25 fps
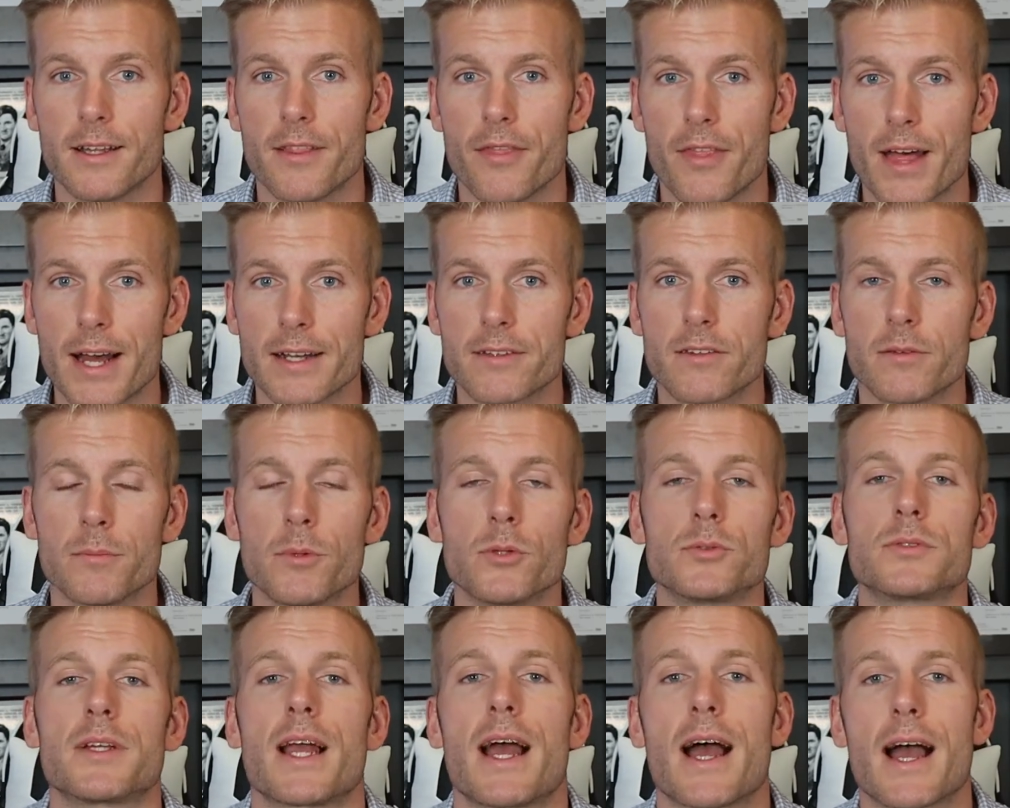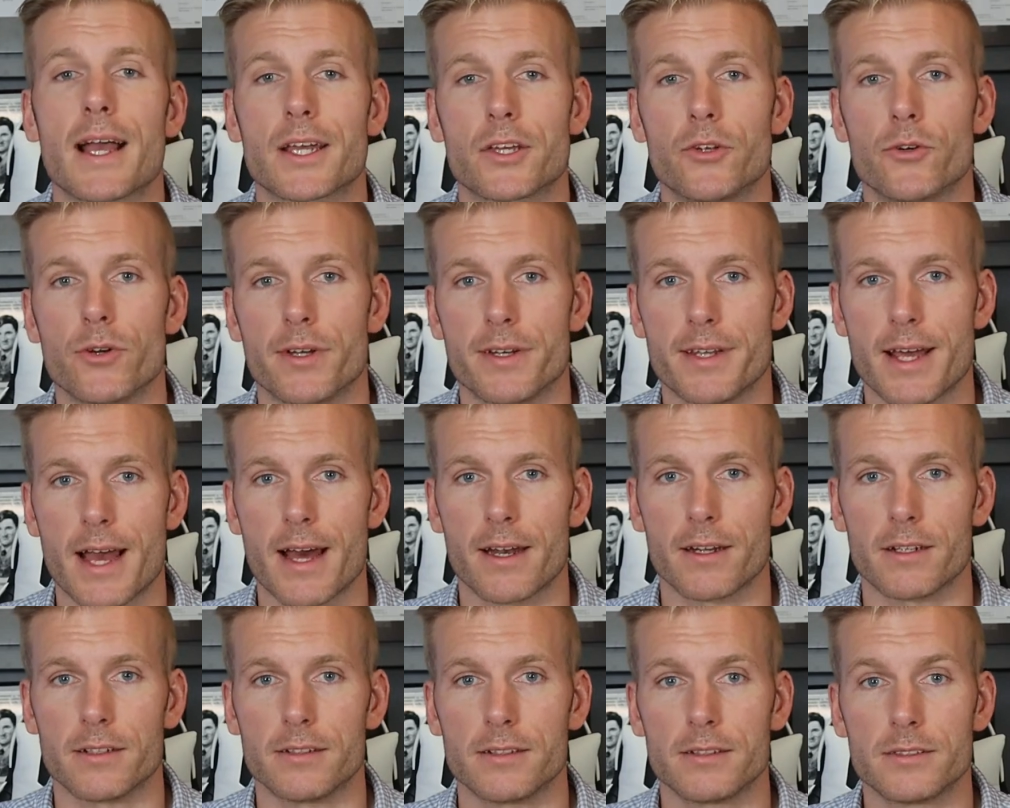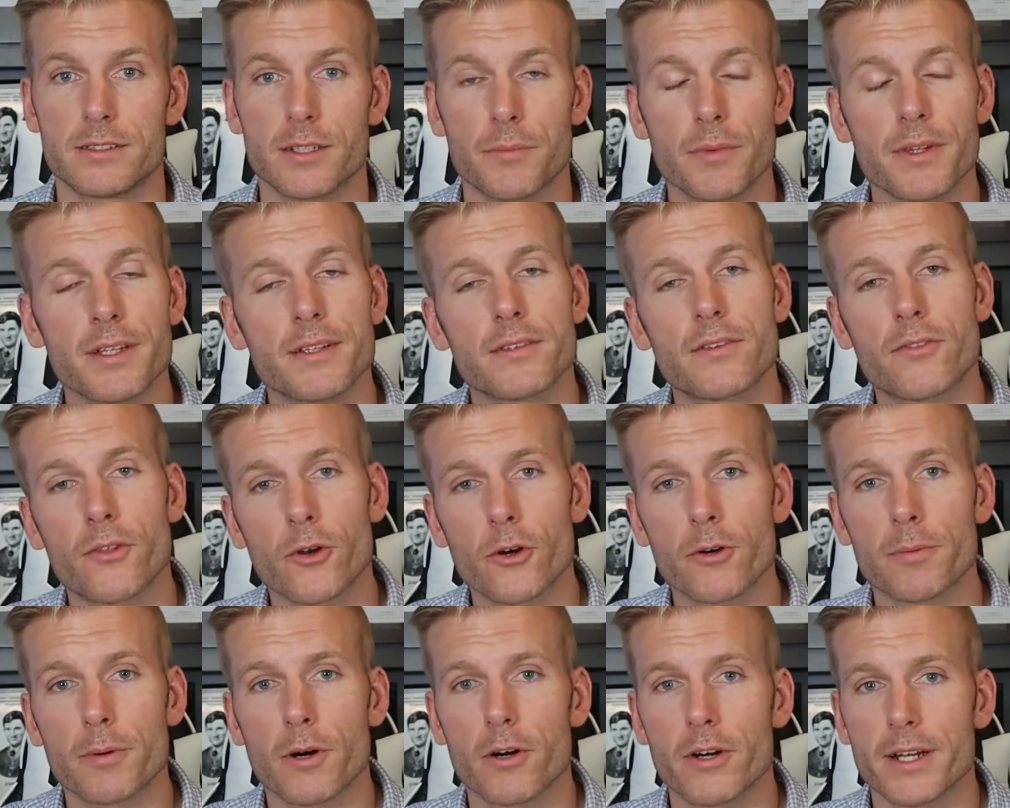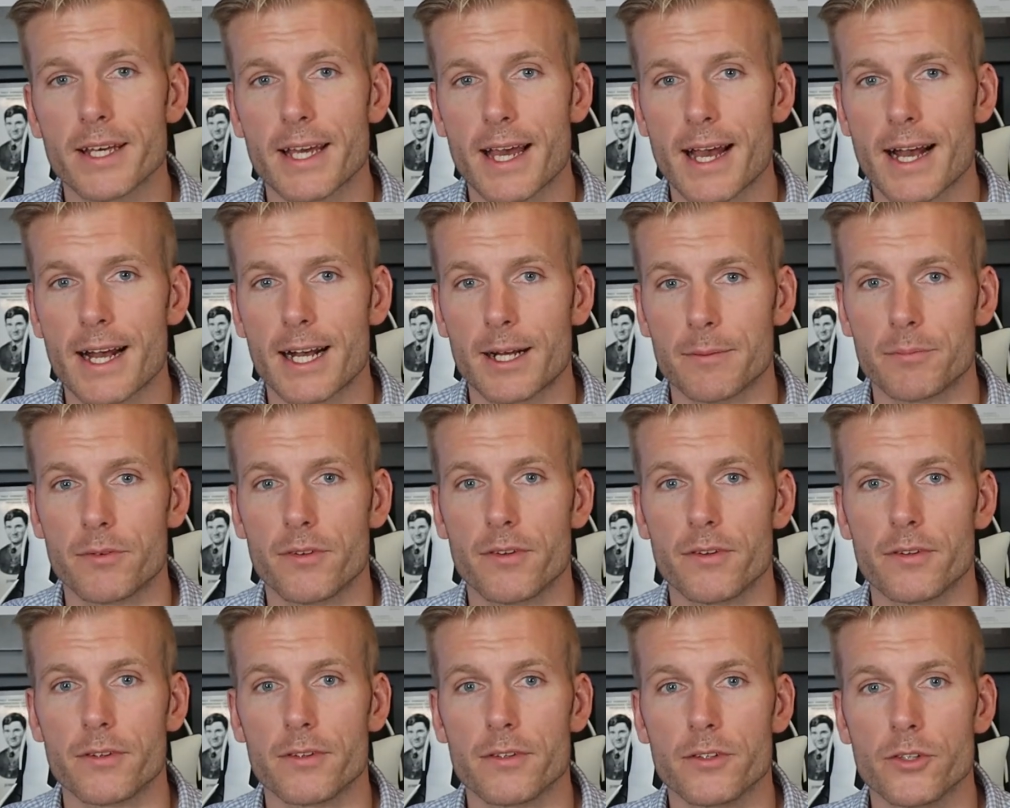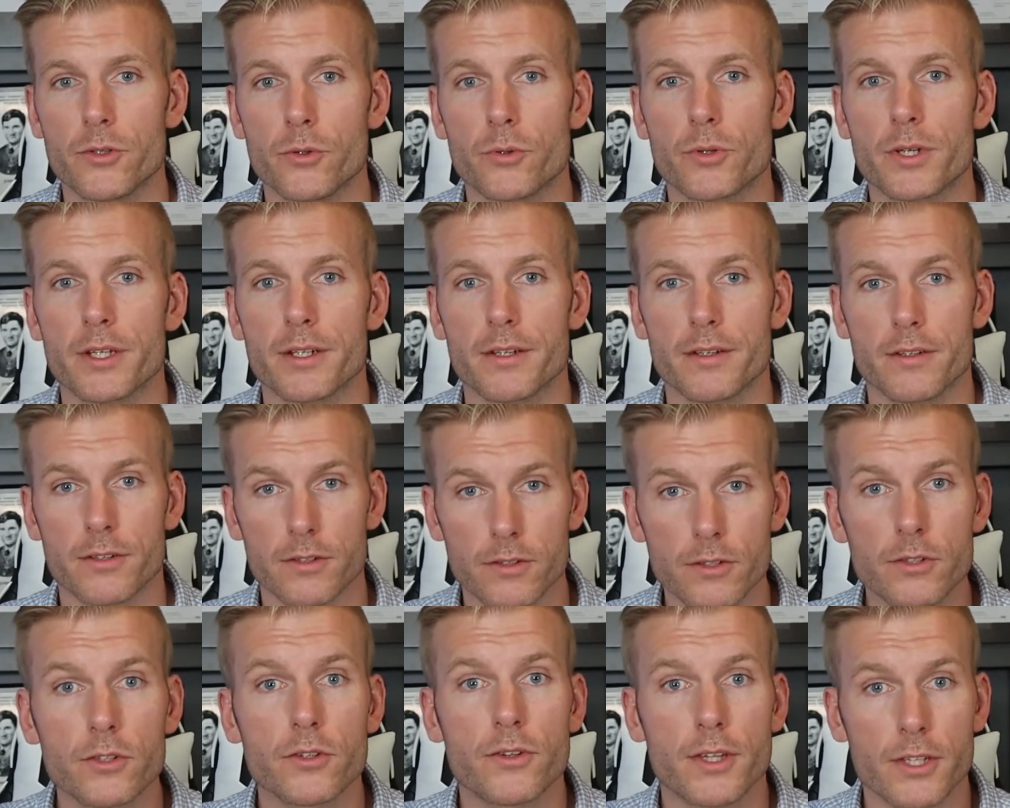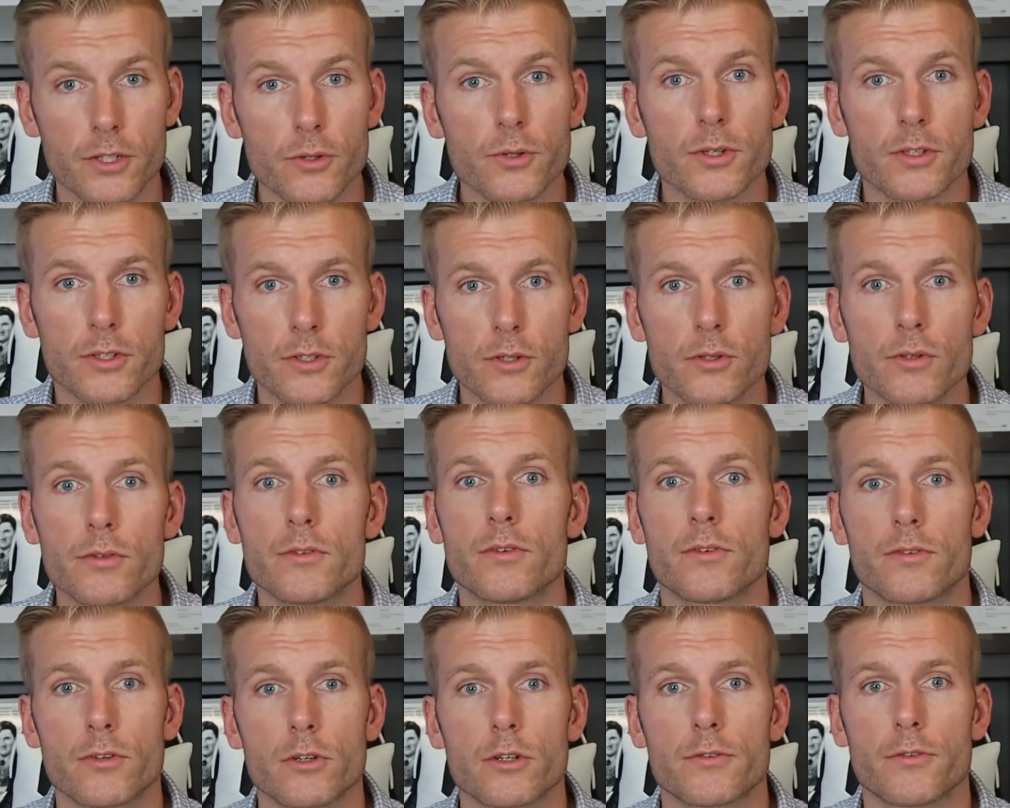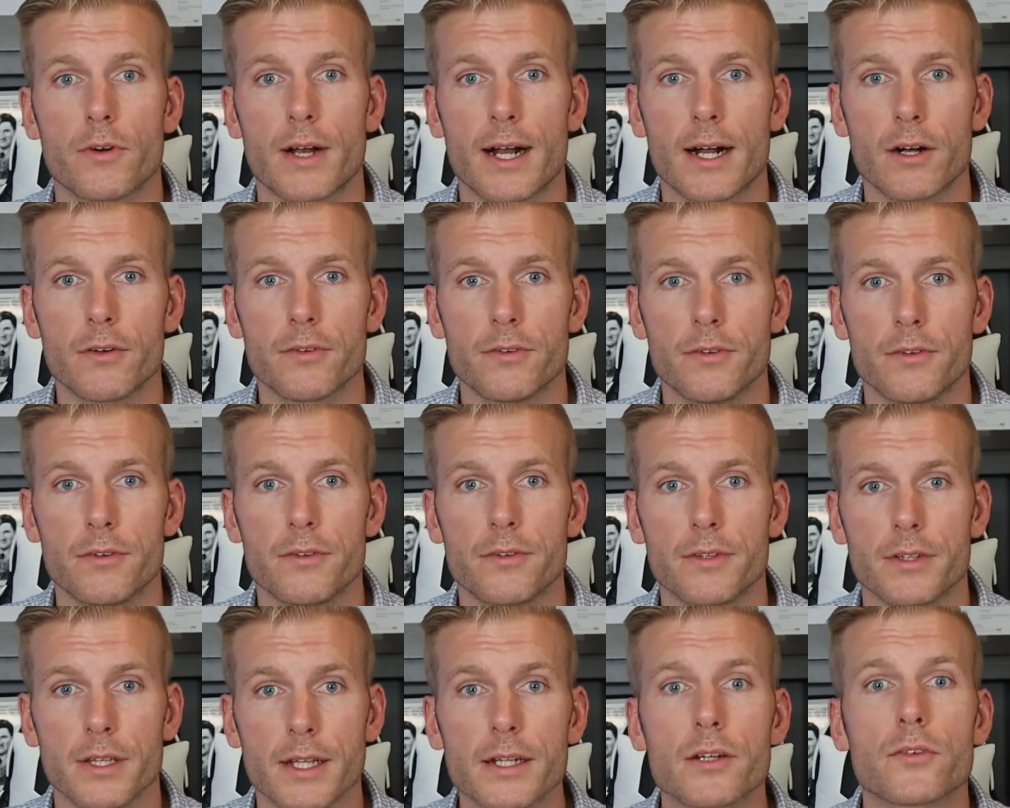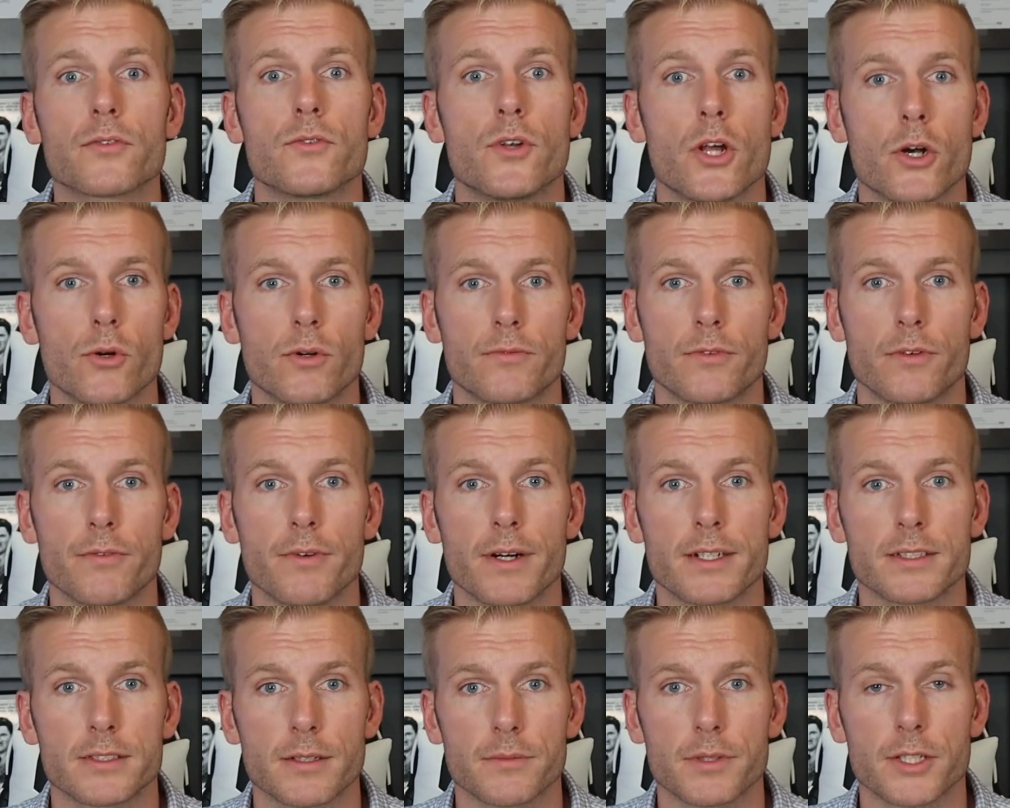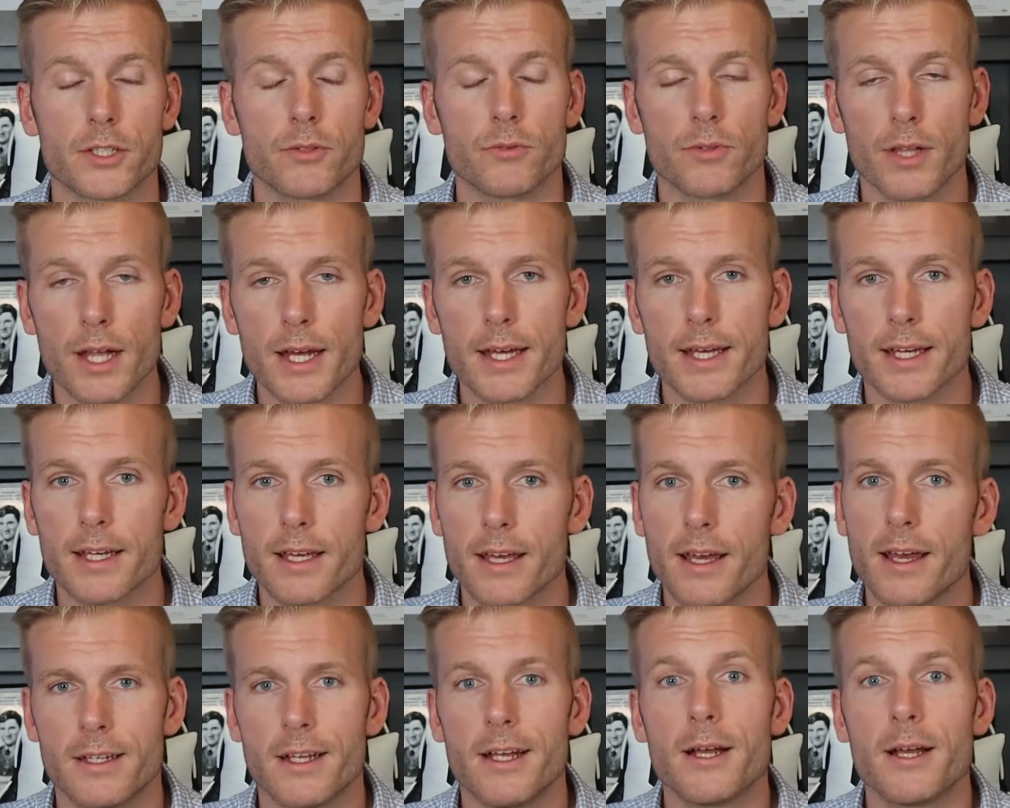That's the most accurate data. Some of these third-party apps that you can use to search for houses and let us know if you find something you like,